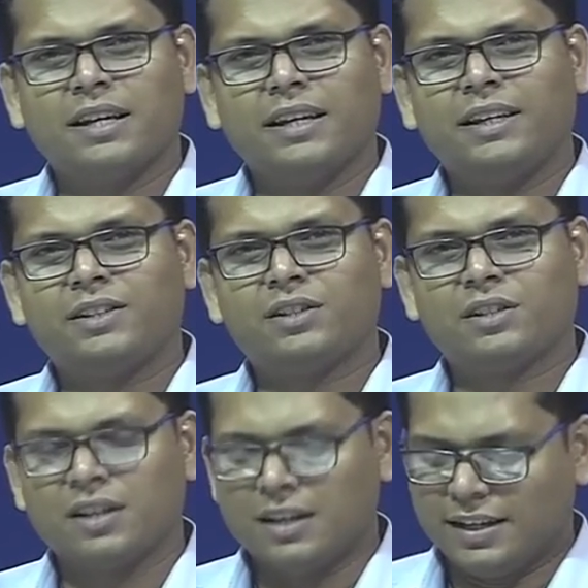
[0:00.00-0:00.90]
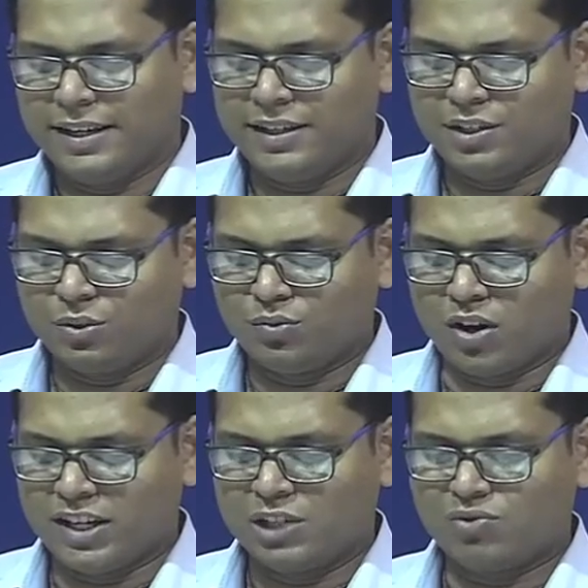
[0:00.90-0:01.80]
For
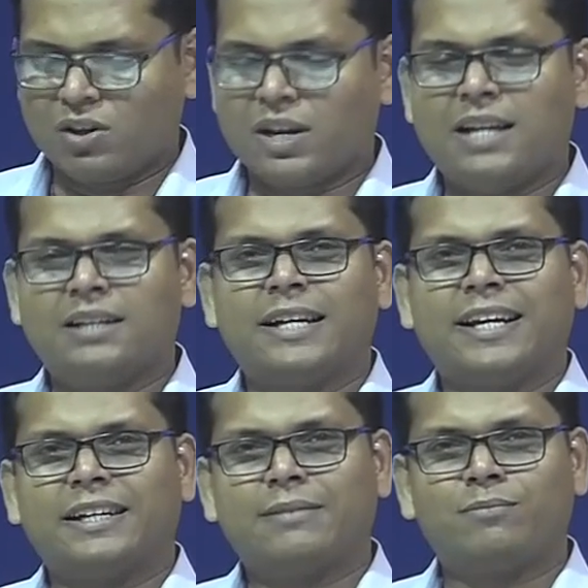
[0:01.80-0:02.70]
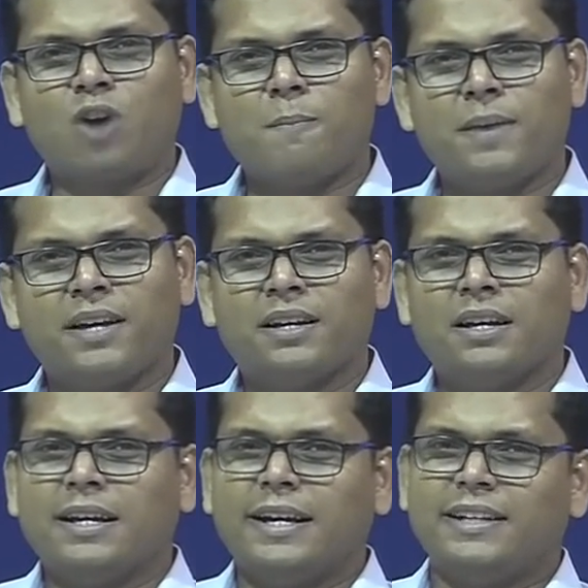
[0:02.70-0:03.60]
each word I will take a topic,
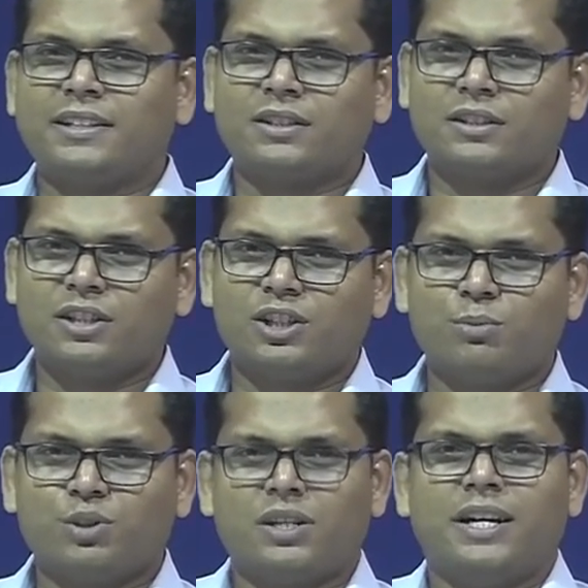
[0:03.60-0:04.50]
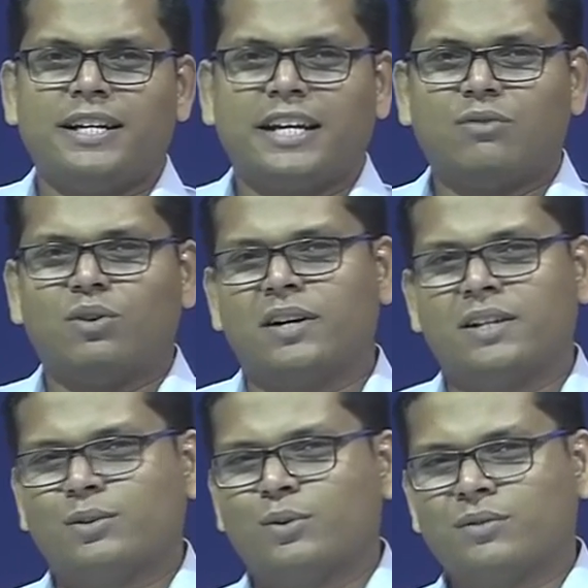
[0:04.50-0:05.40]
its distribution I will take a word and
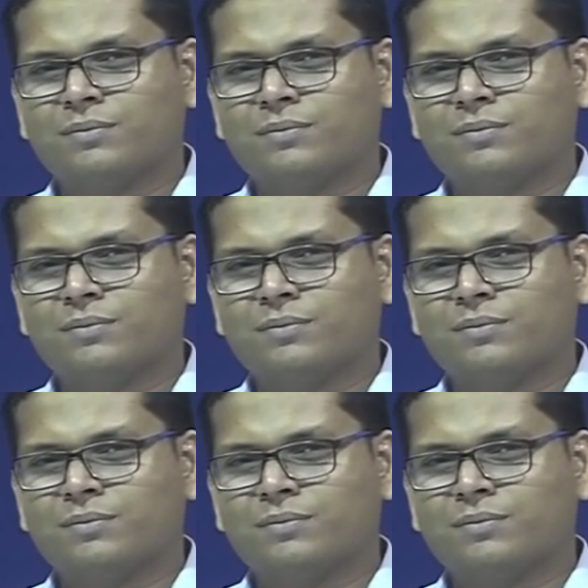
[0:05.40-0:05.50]
so on.